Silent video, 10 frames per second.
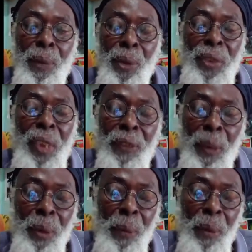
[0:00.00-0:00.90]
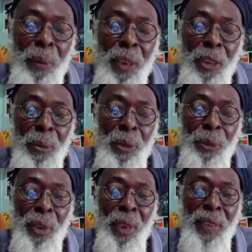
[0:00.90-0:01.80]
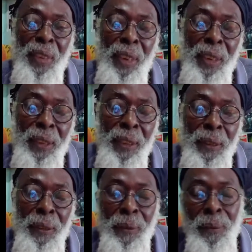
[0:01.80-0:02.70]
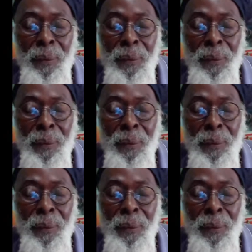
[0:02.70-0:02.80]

we're going to solve that problem here, you know, before it escalates, you know.